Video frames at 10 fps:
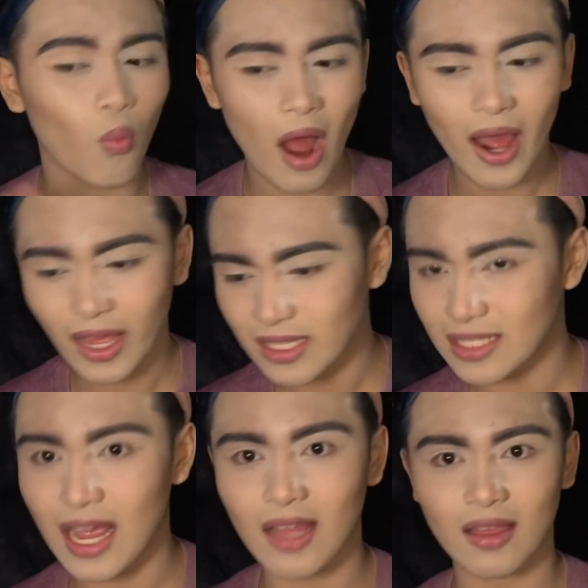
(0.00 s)
Why
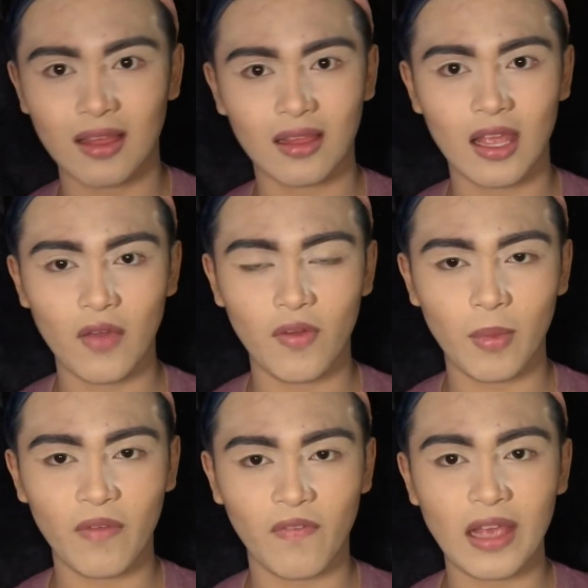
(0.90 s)
is that giving
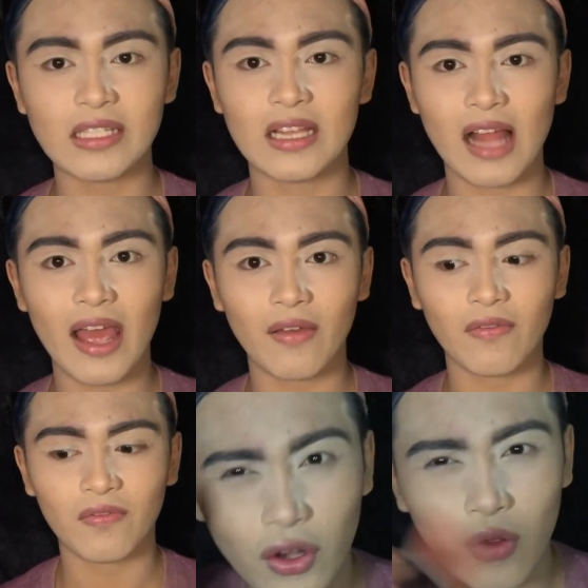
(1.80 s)
my face
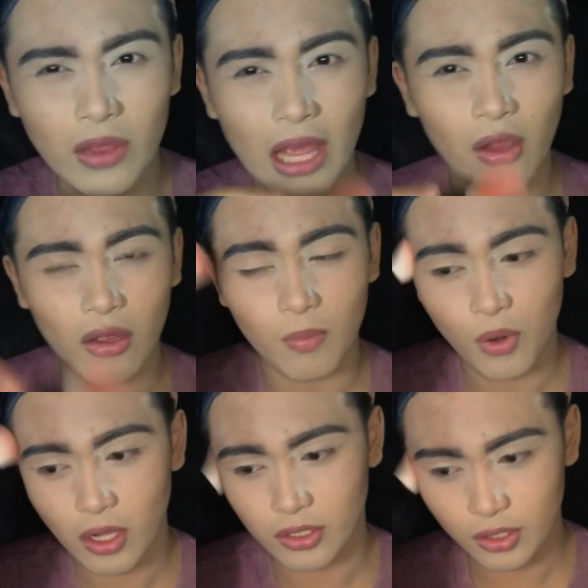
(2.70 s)
life? You know, like
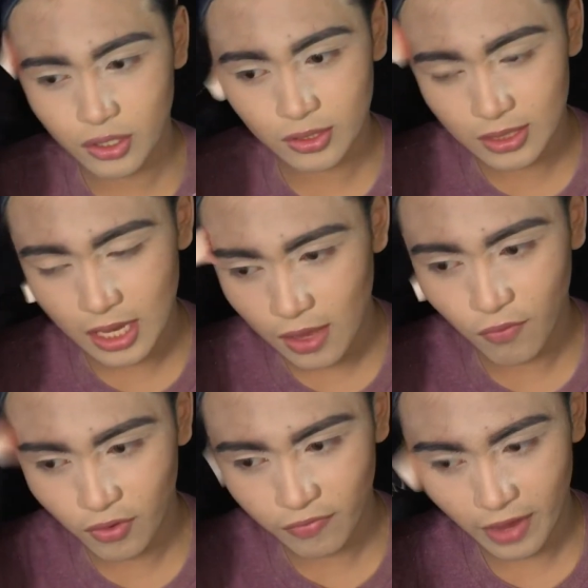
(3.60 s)
bronzers, they give
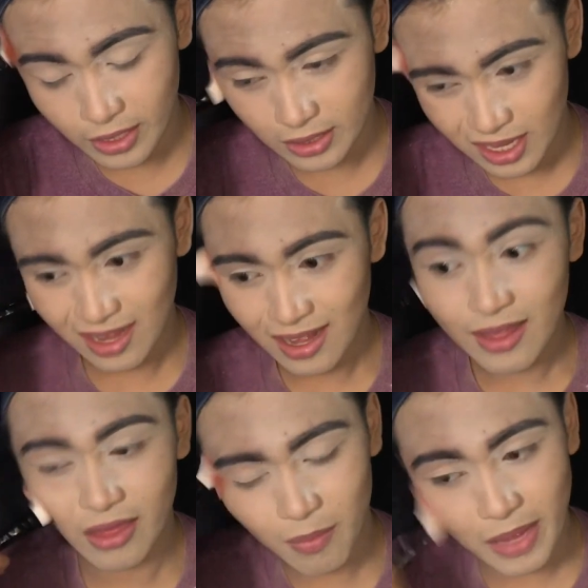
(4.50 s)
your face
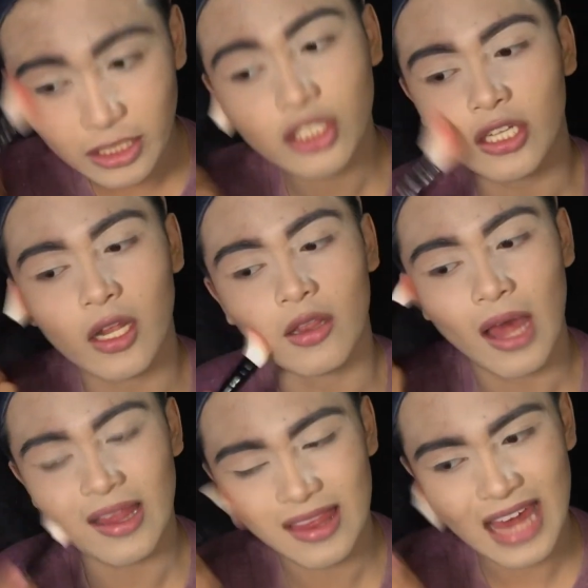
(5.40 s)
dimension.
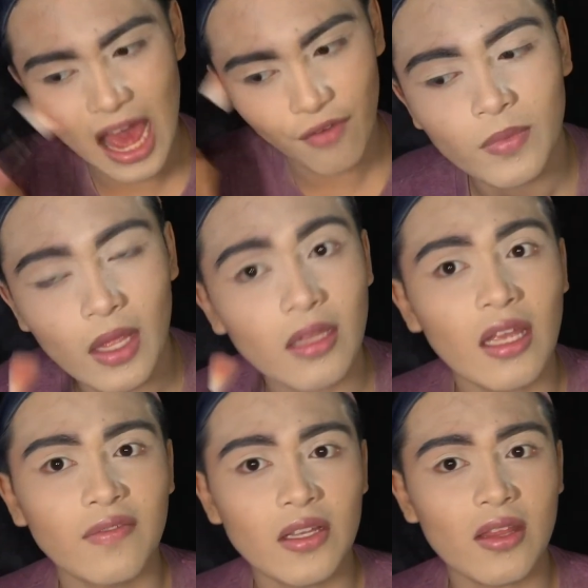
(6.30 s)
That it
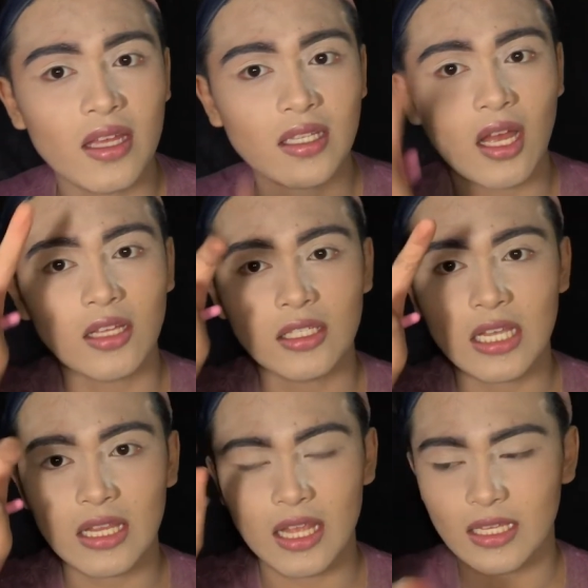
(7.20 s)
gives you this
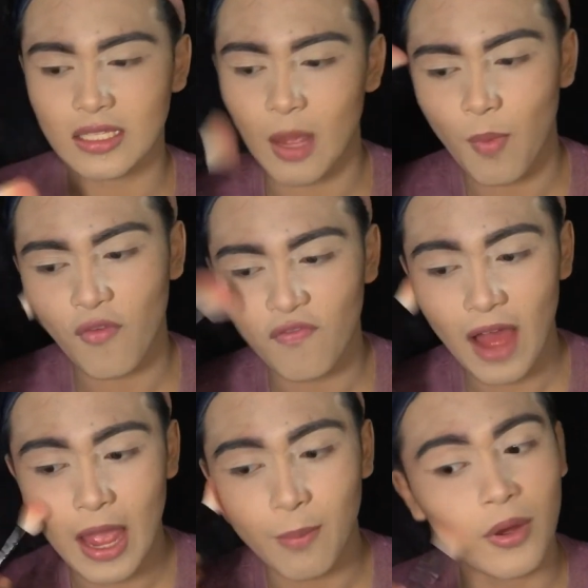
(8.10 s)
unsickness type of
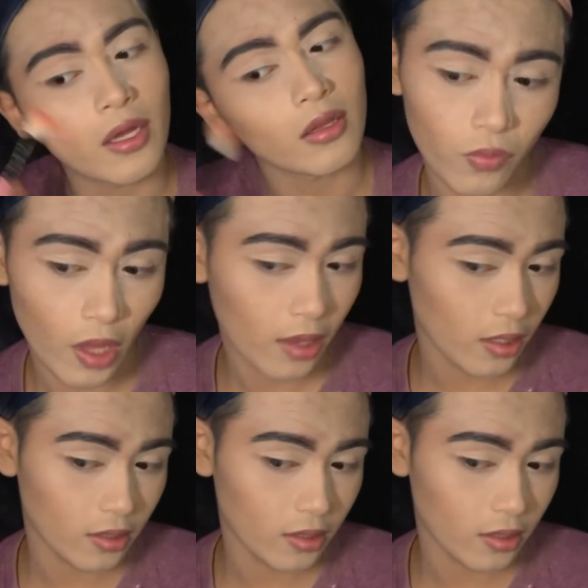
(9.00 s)
vibe, but that